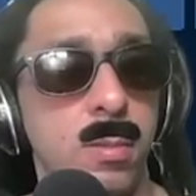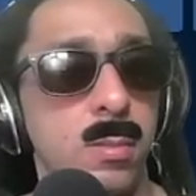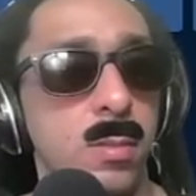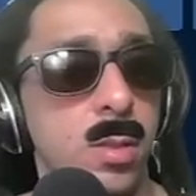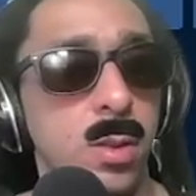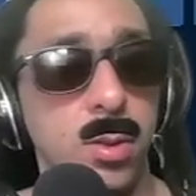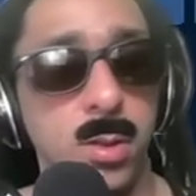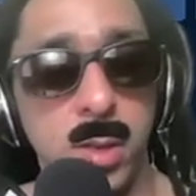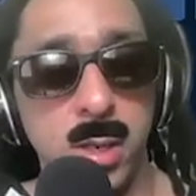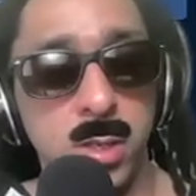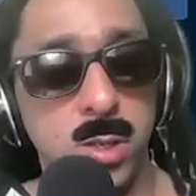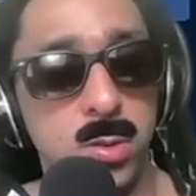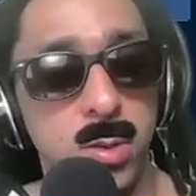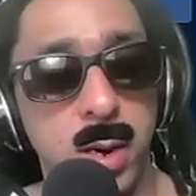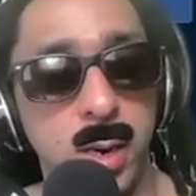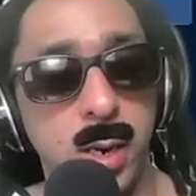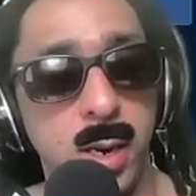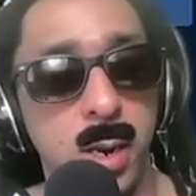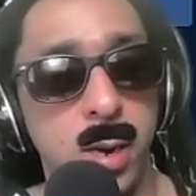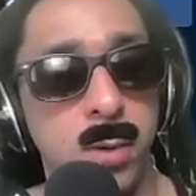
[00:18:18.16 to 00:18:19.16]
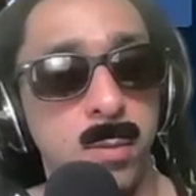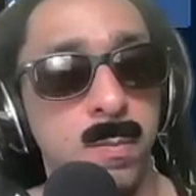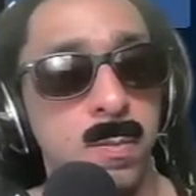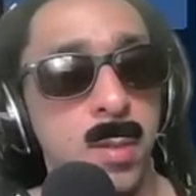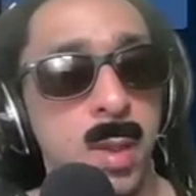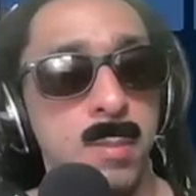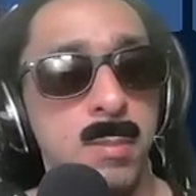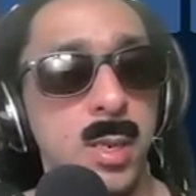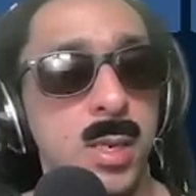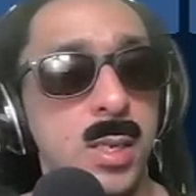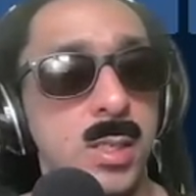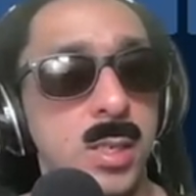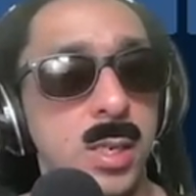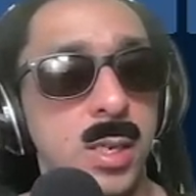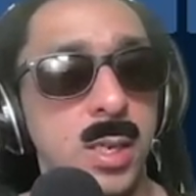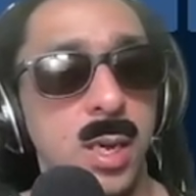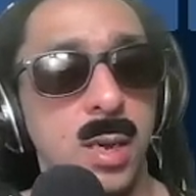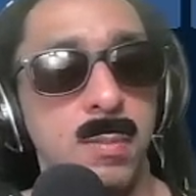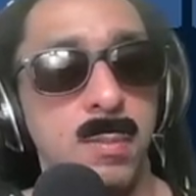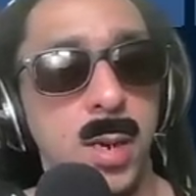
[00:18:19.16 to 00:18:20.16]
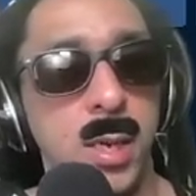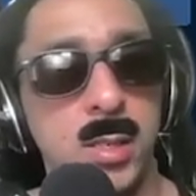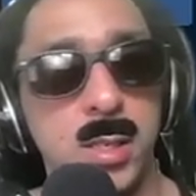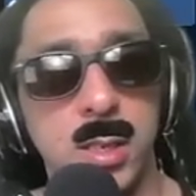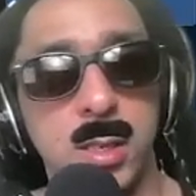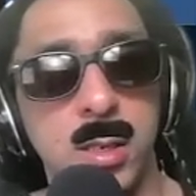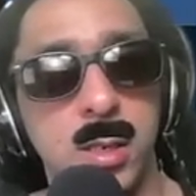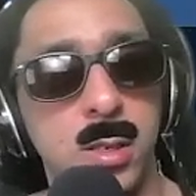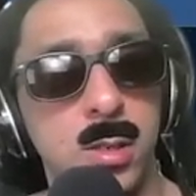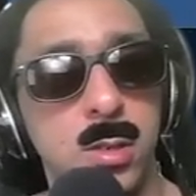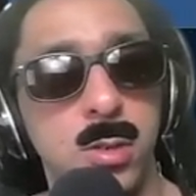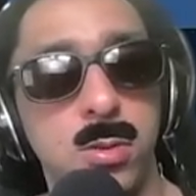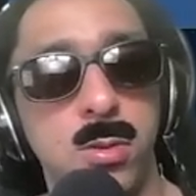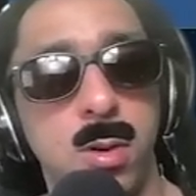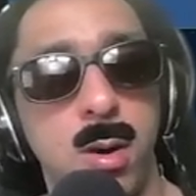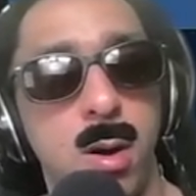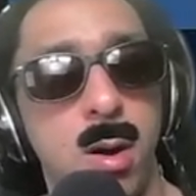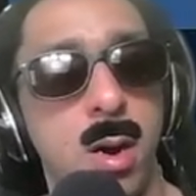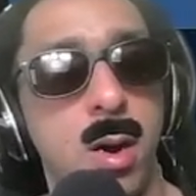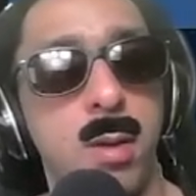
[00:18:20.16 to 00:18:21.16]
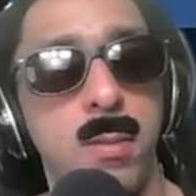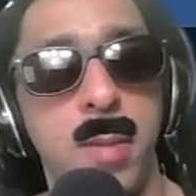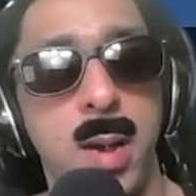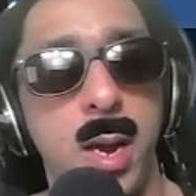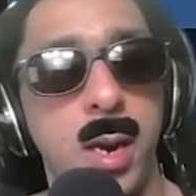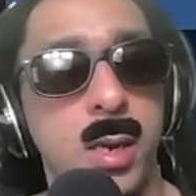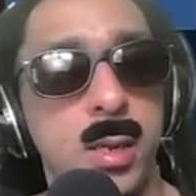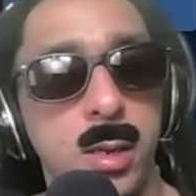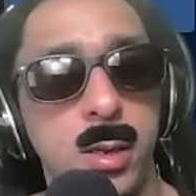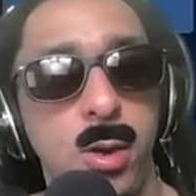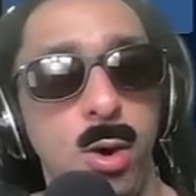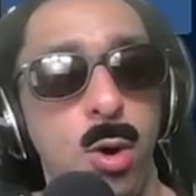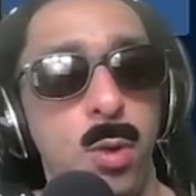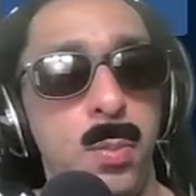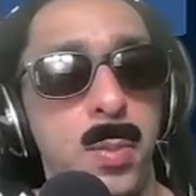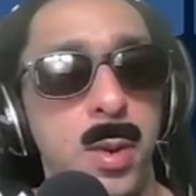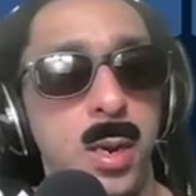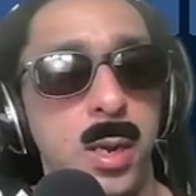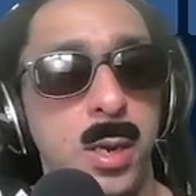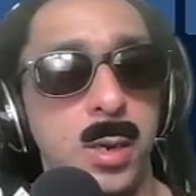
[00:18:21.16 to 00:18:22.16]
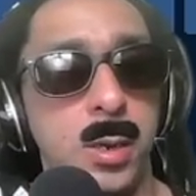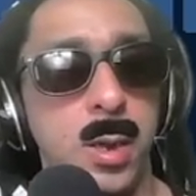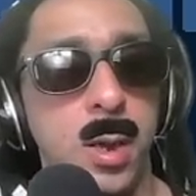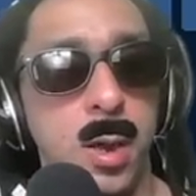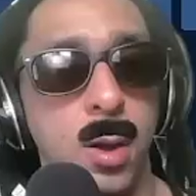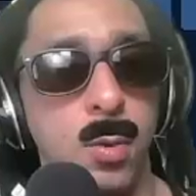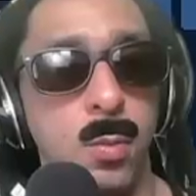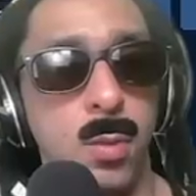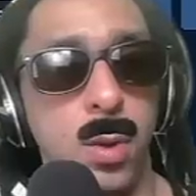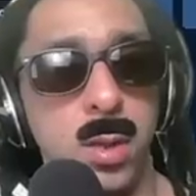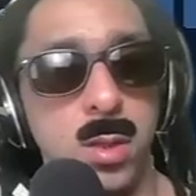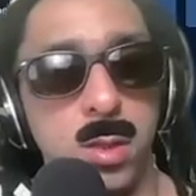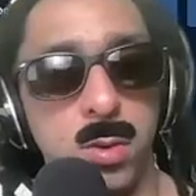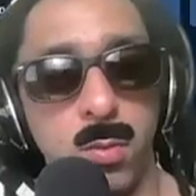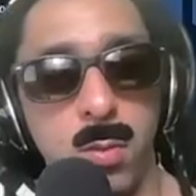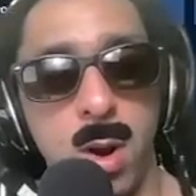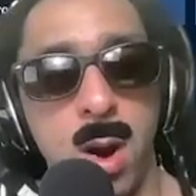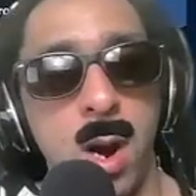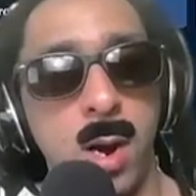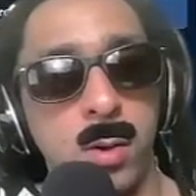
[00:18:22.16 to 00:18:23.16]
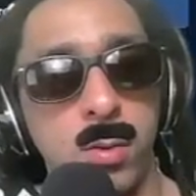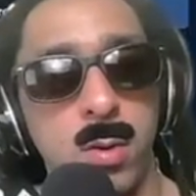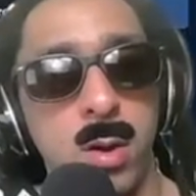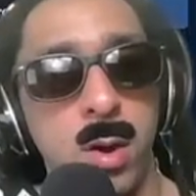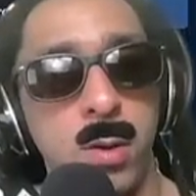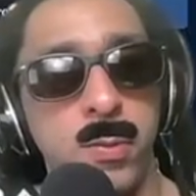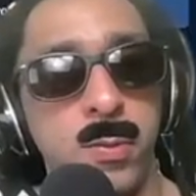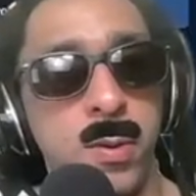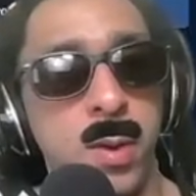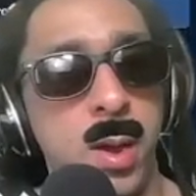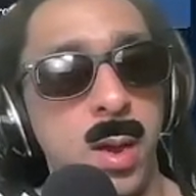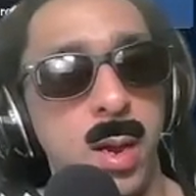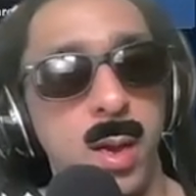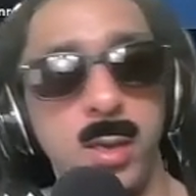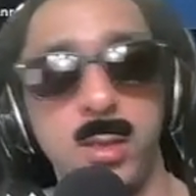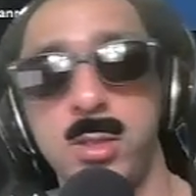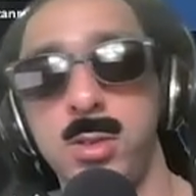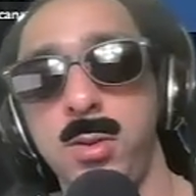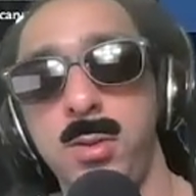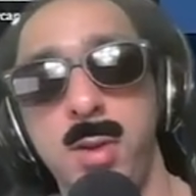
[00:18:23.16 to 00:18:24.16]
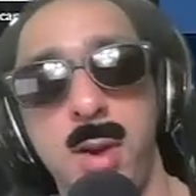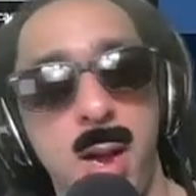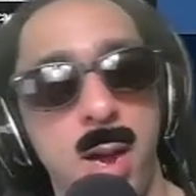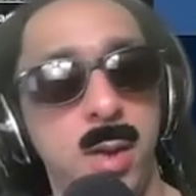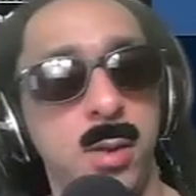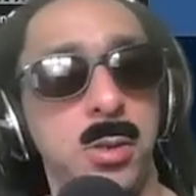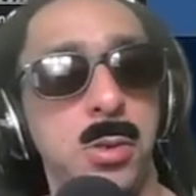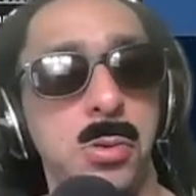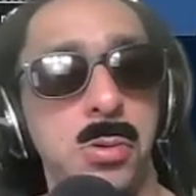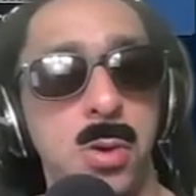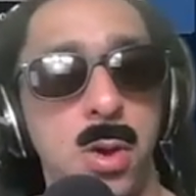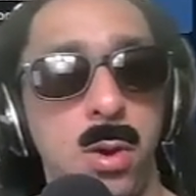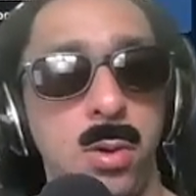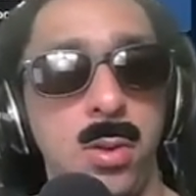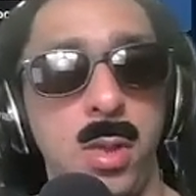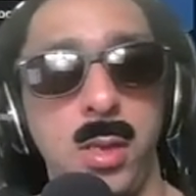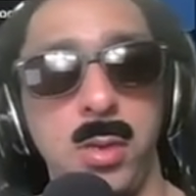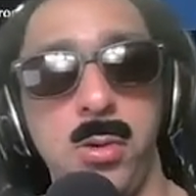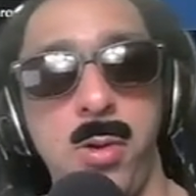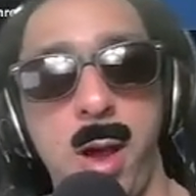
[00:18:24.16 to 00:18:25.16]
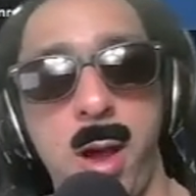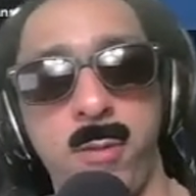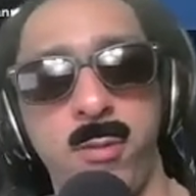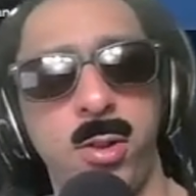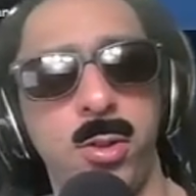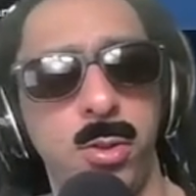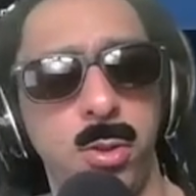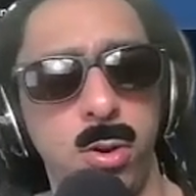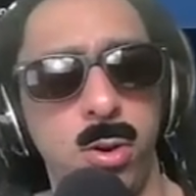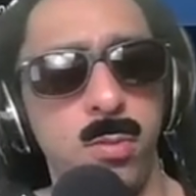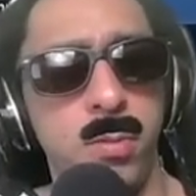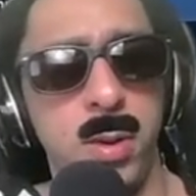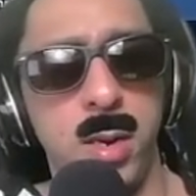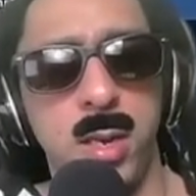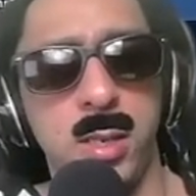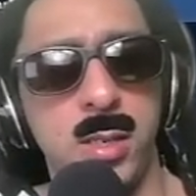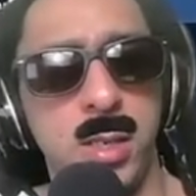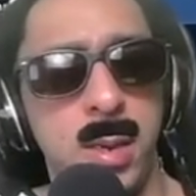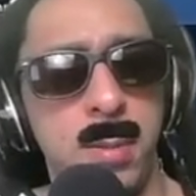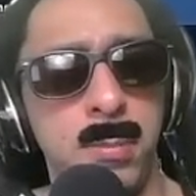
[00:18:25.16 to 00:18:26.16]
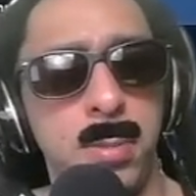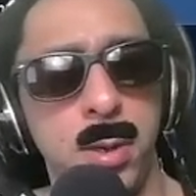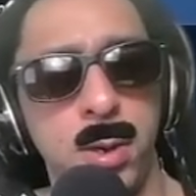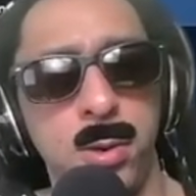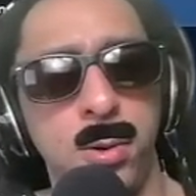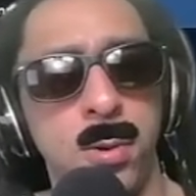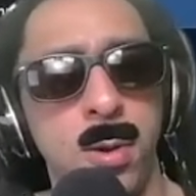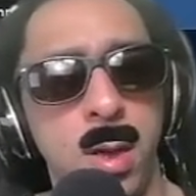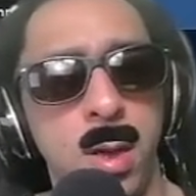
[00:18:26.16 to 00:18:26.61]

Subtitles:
list right now, because again, basically you're automatically opening with the Rockruff, and so now you know that you have a little bit of tempo